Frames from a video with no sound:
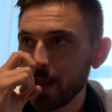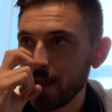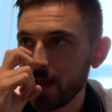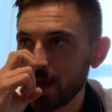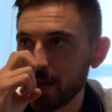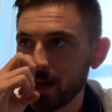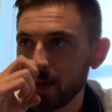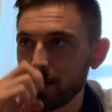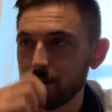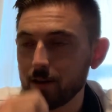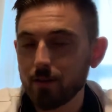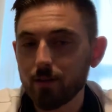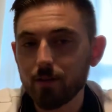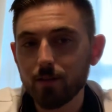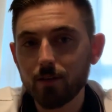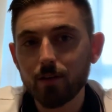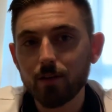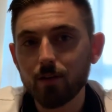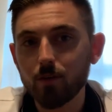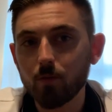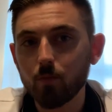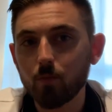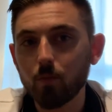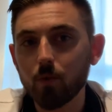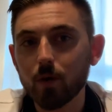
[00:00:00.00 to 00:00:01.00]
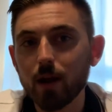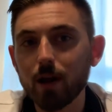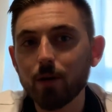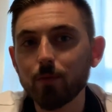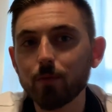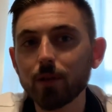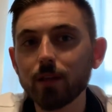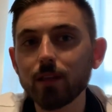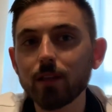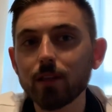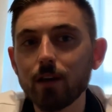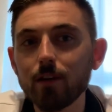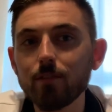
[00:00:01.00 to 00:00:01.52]
and, you know, what I
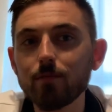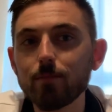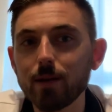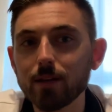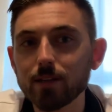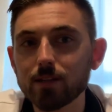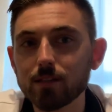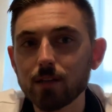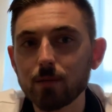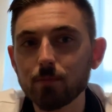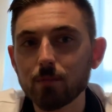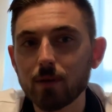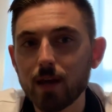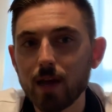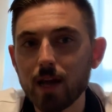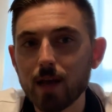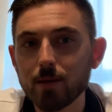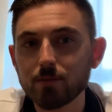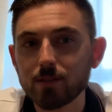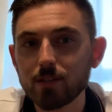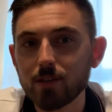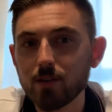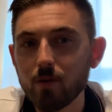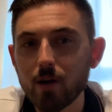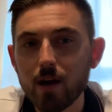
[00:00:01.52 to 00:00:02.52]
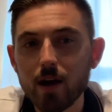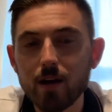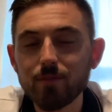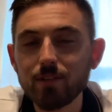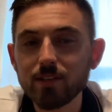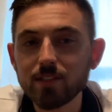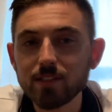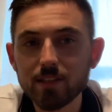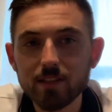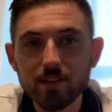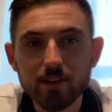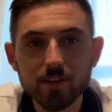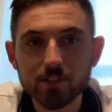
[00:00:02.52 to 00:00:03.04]
really love about some cops, you know,
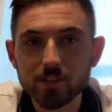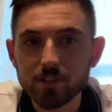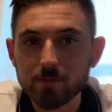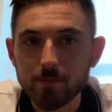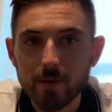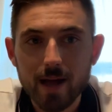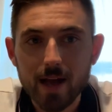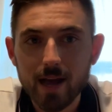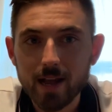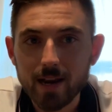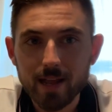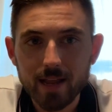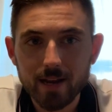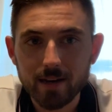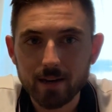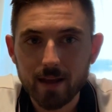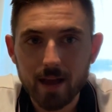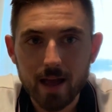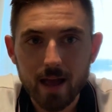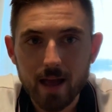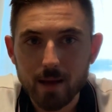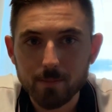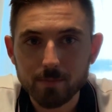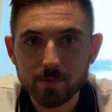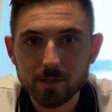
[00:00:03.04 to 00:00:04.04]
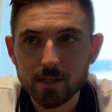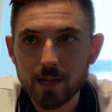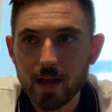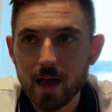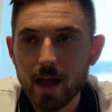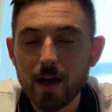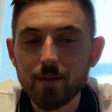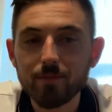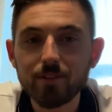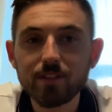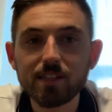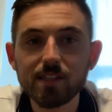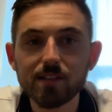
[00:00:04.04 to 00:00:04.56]
obviously there are some hothead cops.
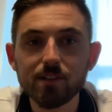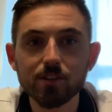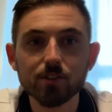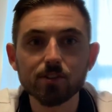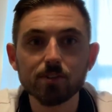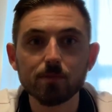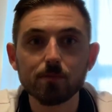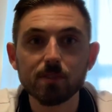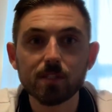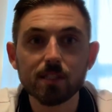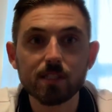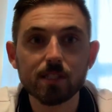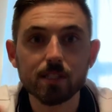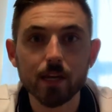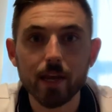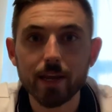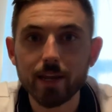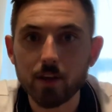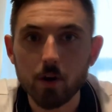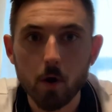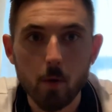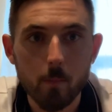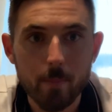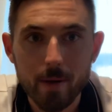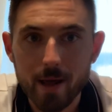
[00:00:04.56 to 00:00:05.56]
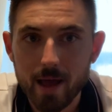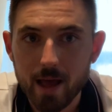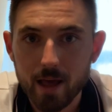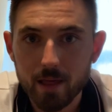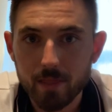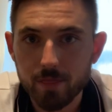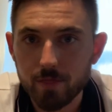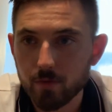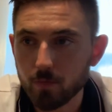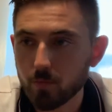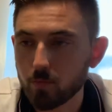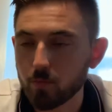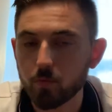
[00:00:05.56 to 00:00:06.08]
Obviously there are some
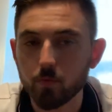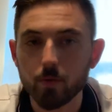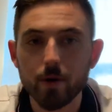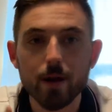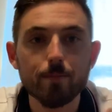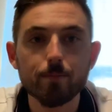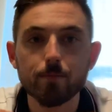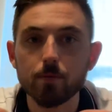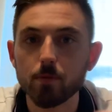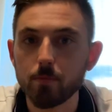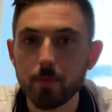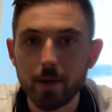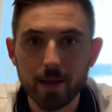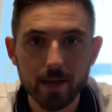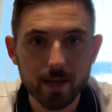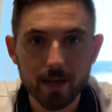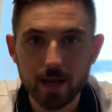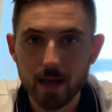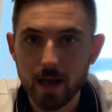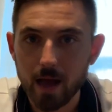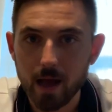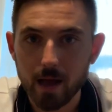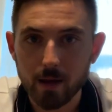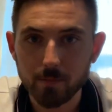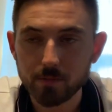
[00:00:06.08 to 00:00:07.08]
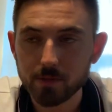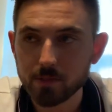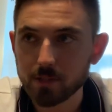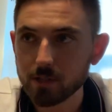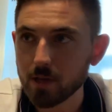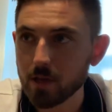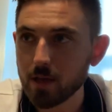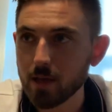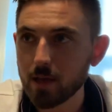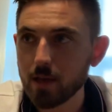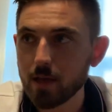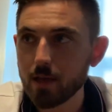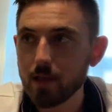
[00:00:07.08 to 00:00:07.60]
psychopath, reprobate cops
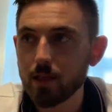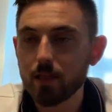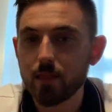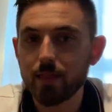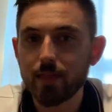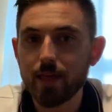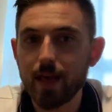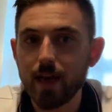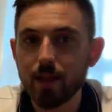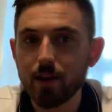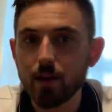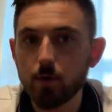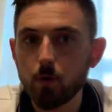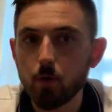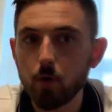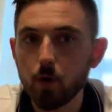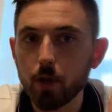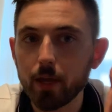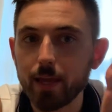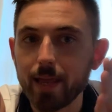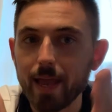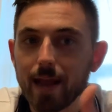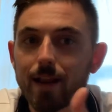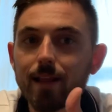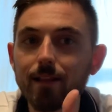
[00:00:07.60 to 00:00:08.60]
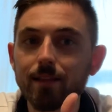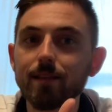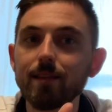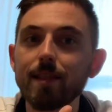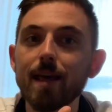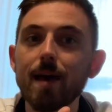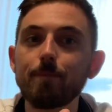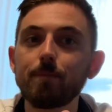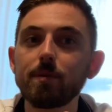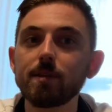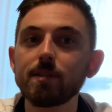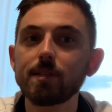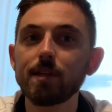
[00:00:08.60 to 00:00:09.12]
that get into
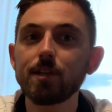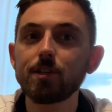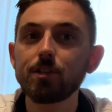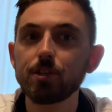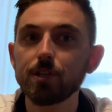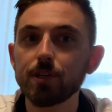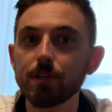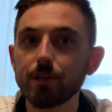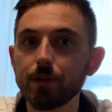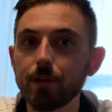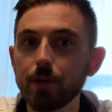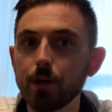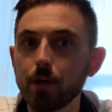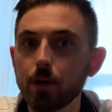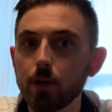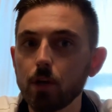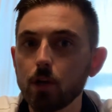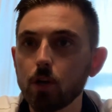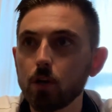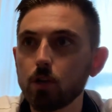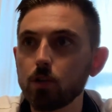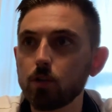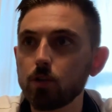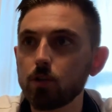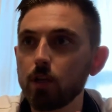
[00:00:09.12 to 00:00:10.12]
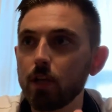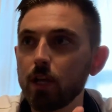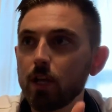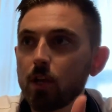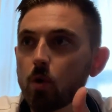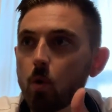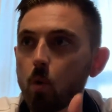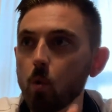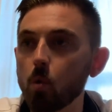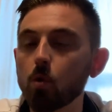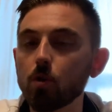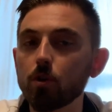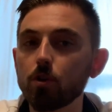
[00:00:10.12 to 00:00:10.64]
that position in
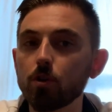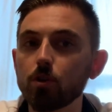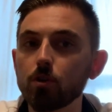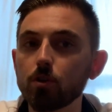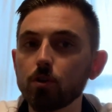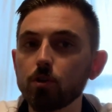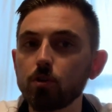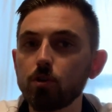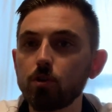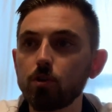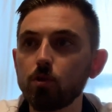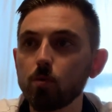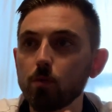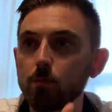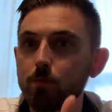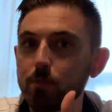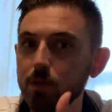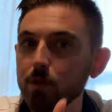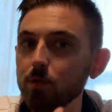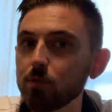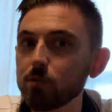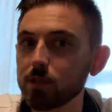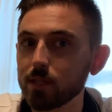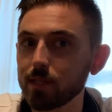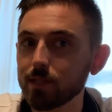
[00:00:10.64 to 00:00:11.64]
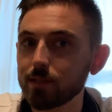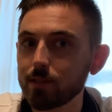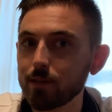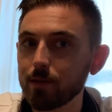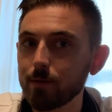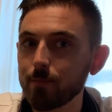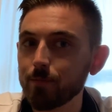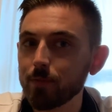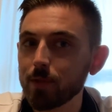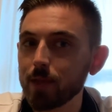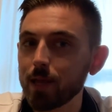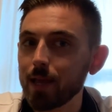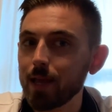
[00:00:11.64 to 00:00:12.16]
order to abuse it.
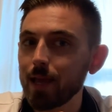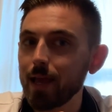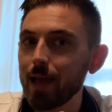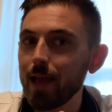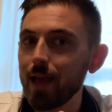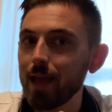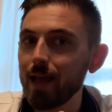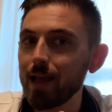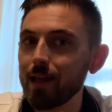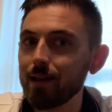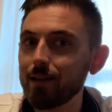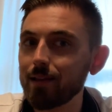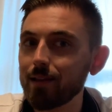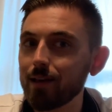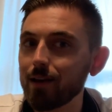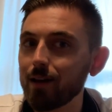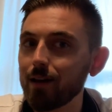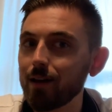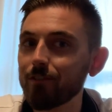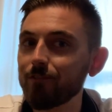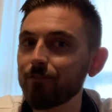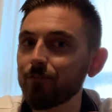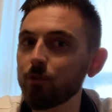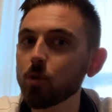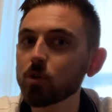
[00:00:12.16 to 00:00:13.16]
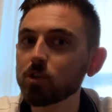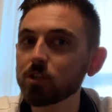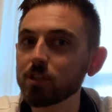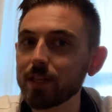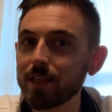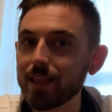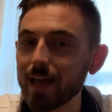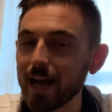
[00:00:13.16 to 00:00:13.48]
And unfortunately,